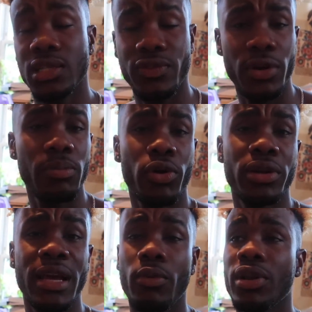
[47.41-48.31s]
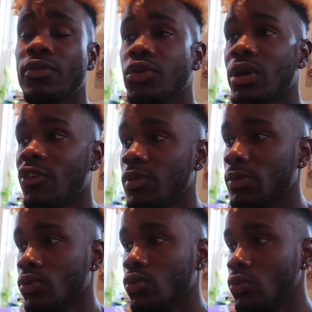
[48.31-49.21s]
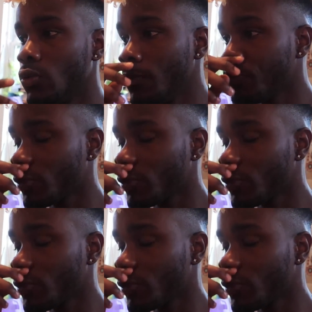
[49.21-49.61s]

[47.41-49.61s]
It's very important that whenever you have people who,